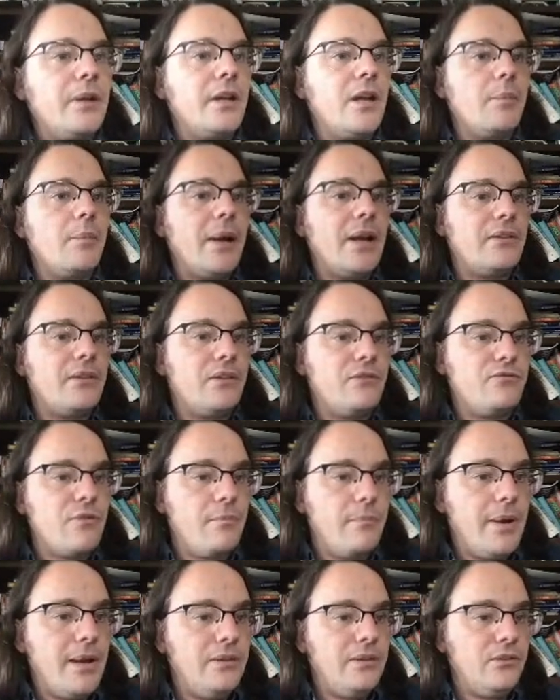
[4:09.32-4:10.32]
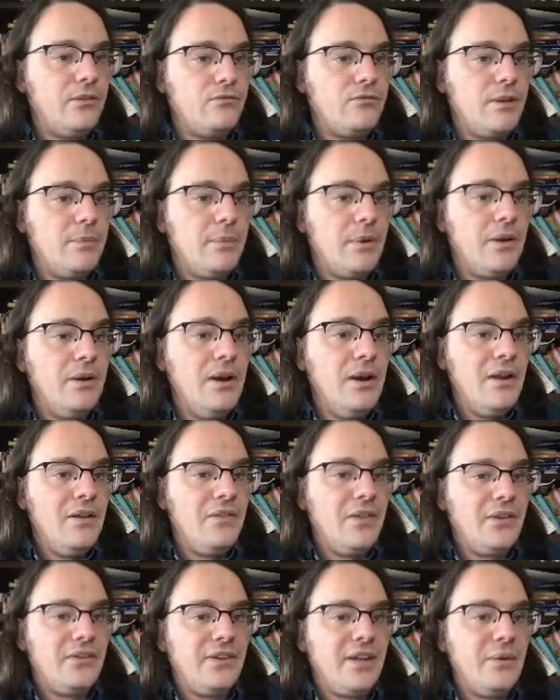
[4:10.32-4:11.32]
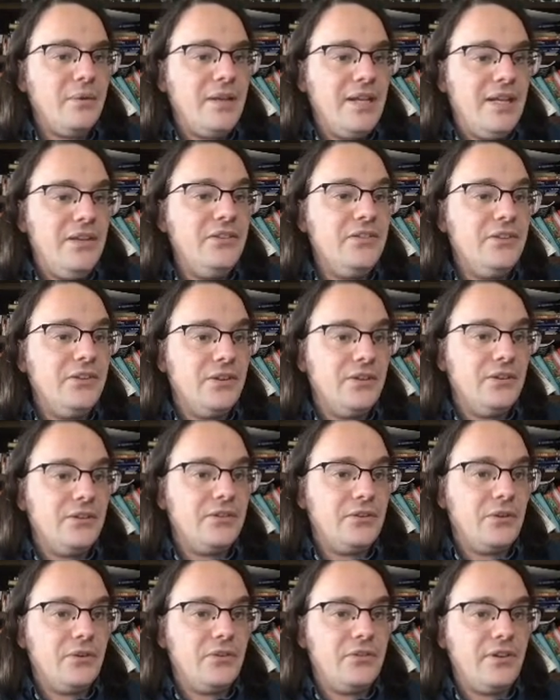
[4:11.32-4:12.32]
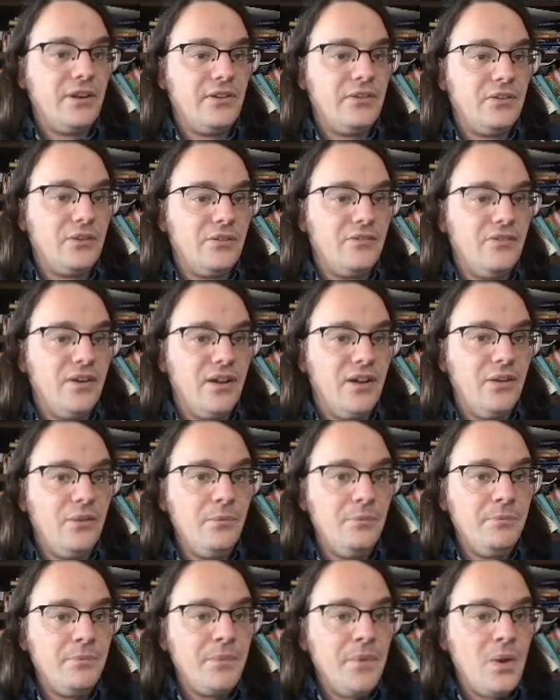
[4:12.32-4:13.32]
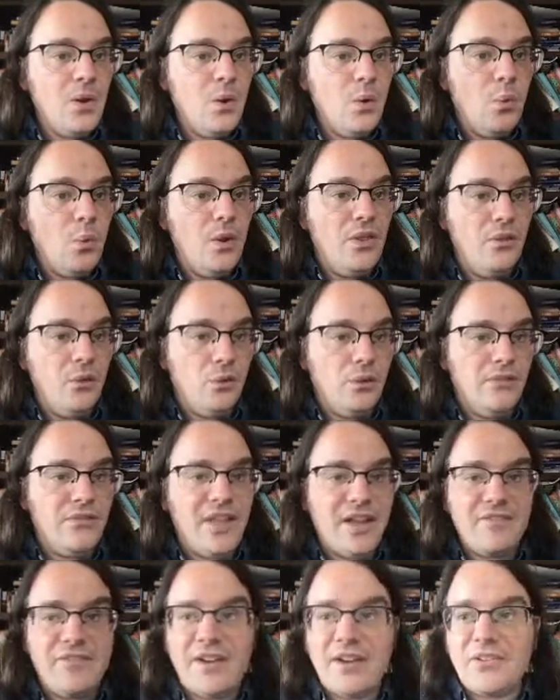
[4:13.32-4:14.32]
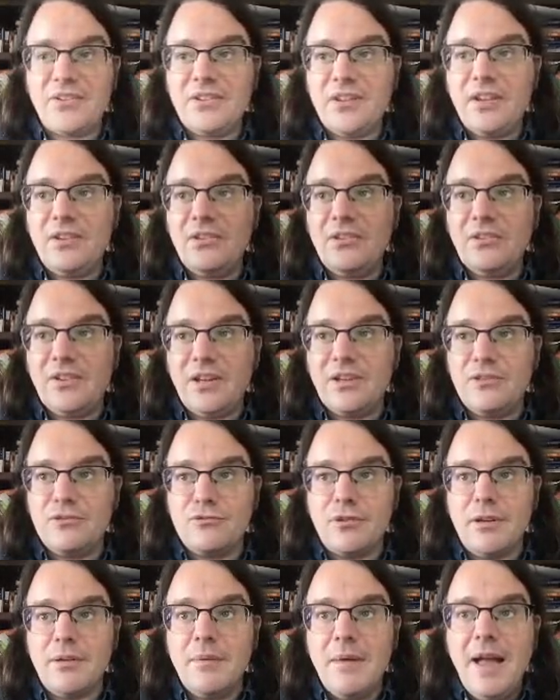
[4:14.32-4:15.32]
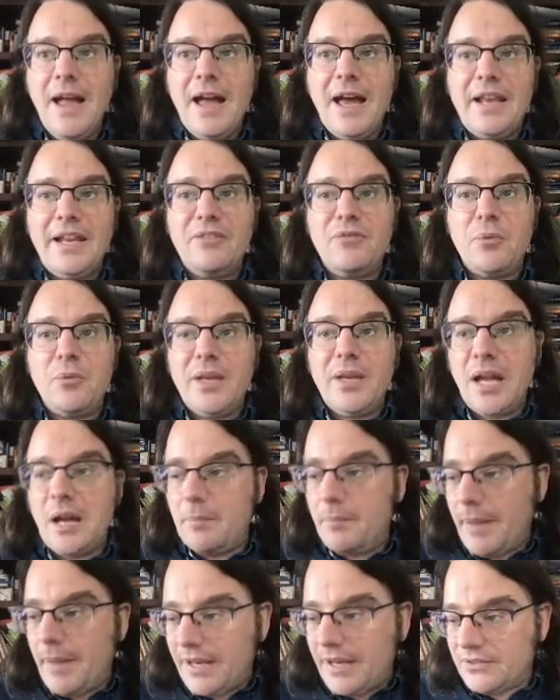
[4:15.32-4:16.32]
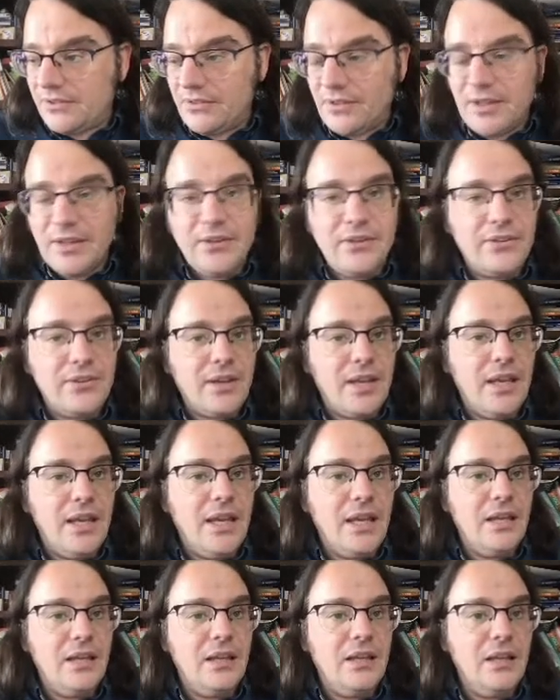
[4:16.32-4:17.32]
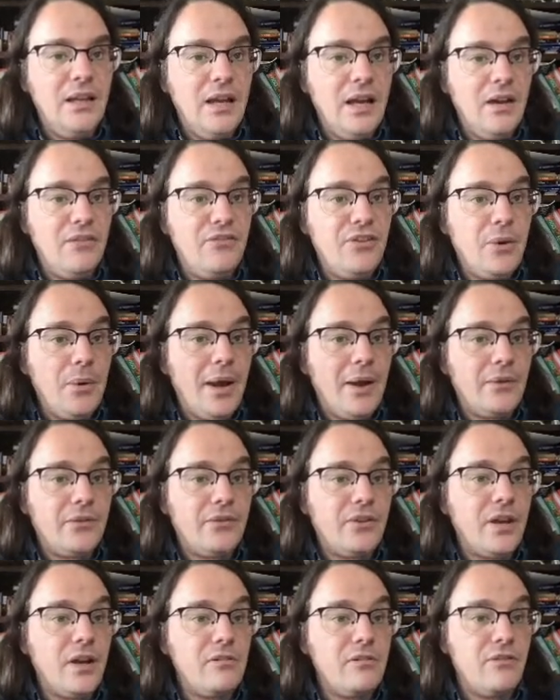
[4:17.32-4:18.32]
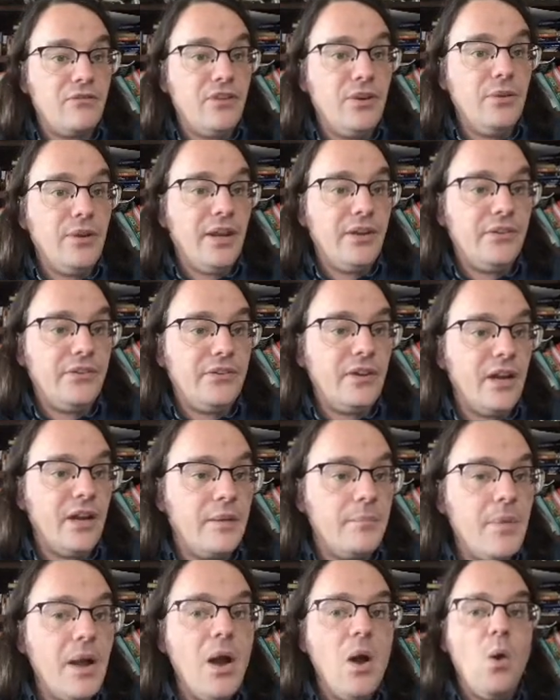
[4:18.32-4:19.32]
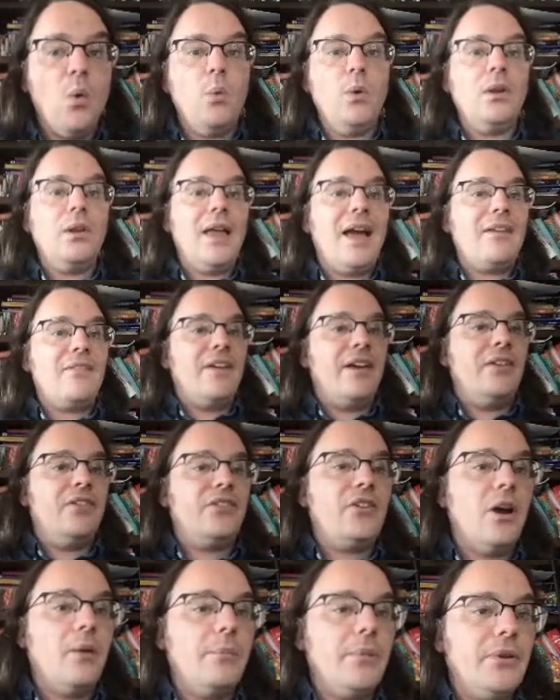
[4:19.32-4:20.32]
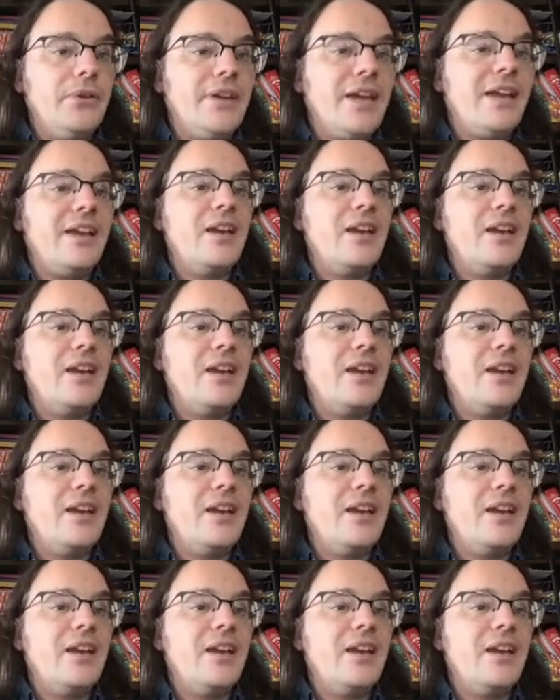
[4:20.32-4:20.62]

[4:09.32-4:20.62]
go back to the front page of the repo, there's now an incidents.json file with all of that vaccination data in. And if we come back to this in a few hours time or a few days time, we'll have a, start building a